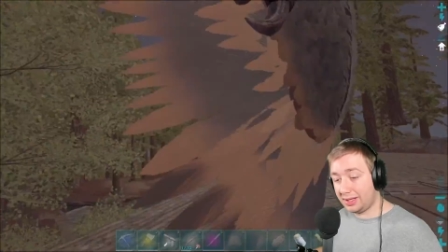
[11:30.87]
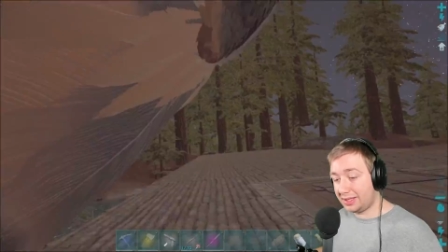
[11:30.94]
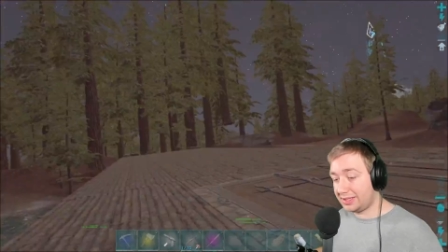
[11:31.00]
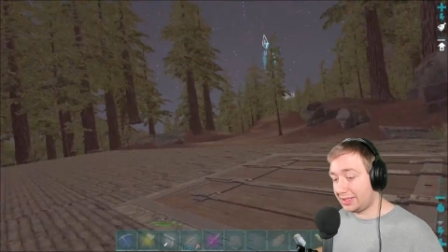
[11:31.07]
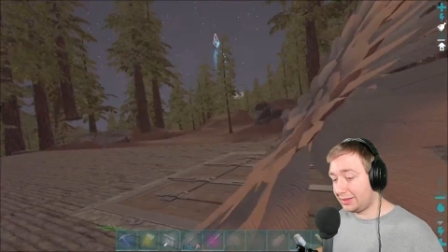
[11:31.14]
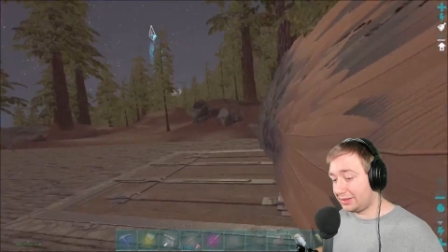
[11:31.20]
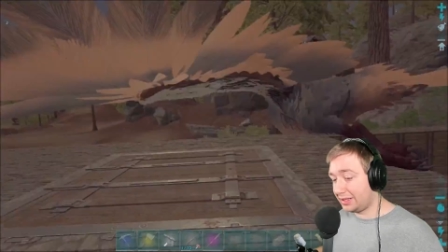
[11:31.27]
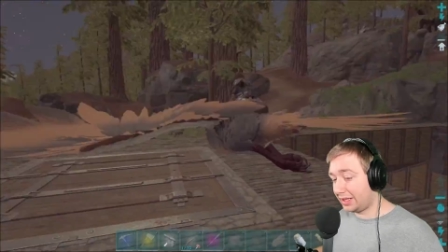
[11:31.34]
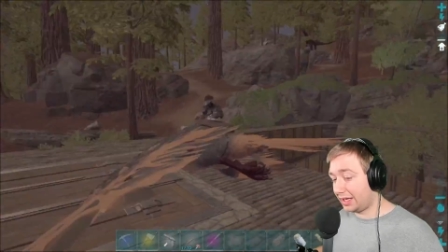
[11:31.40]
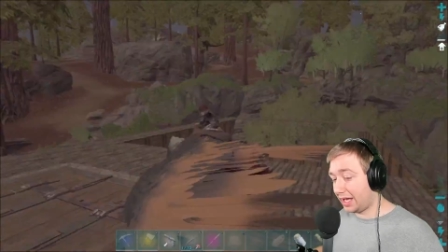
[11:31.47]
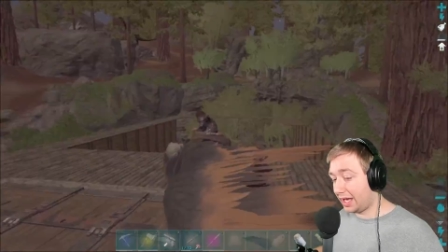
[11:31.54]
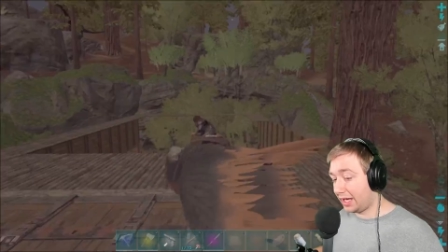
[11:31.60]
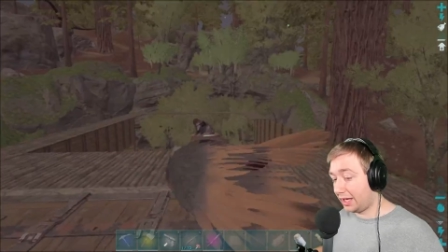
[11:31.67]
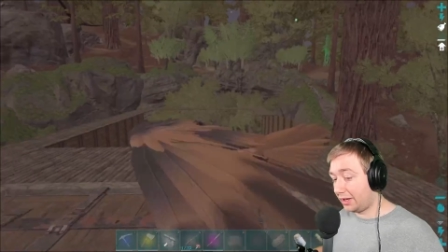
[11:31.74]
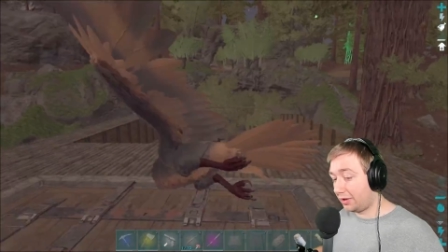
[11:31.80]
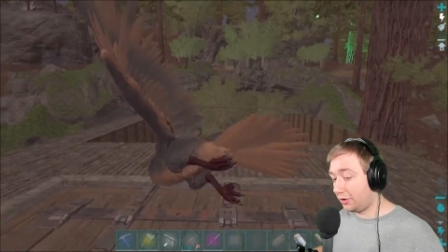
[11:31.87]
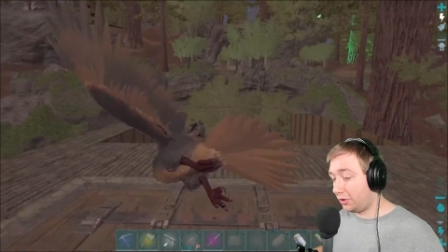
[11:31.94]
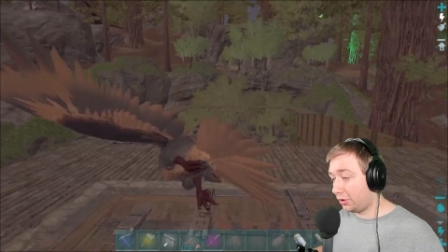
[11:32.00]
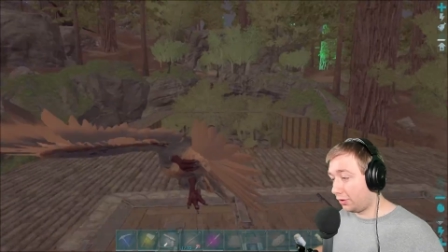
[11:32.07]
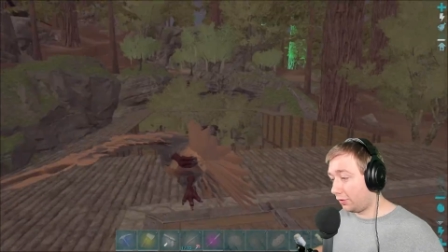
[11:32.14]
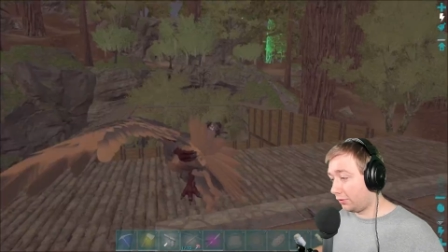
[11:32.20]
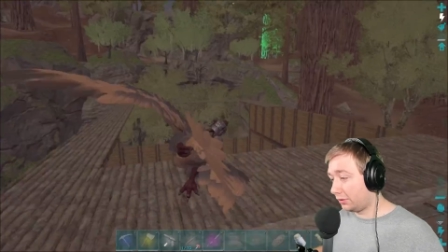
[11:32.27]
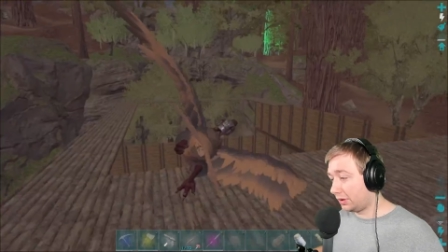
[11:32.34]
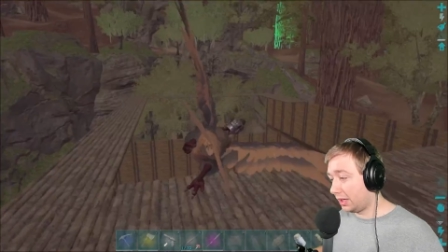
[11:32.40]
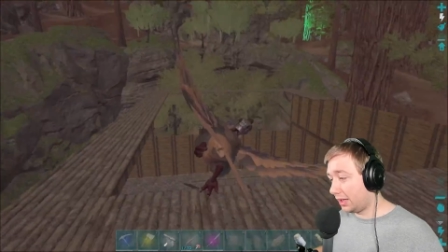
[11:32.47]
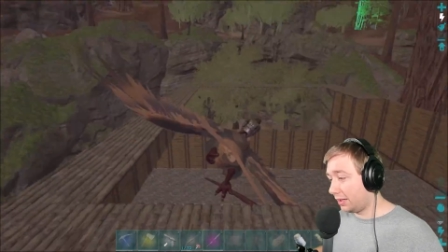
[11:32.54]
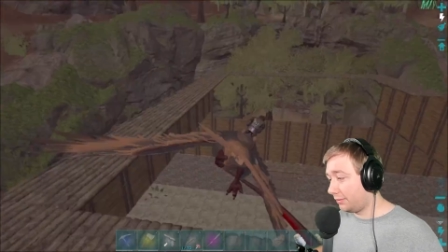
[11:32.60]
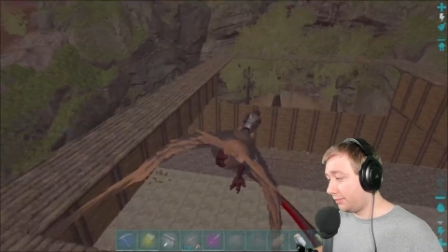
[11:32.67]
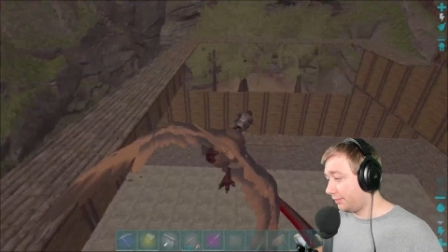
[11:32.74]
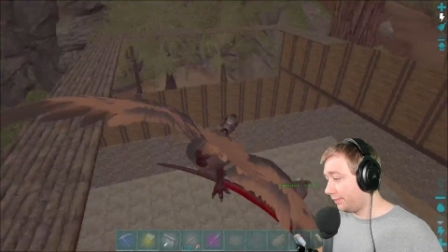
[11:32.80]
That sounds like a good old
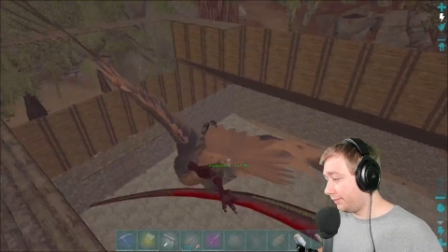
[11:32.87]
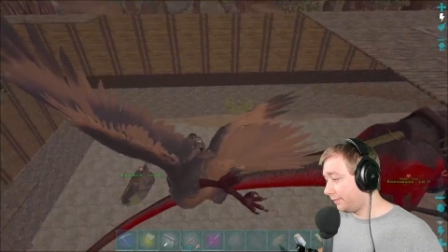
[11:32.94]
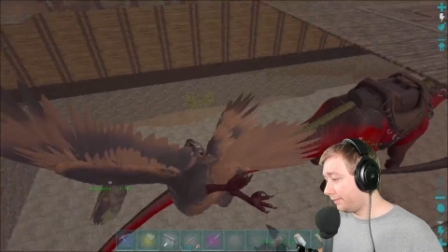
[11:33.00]
time.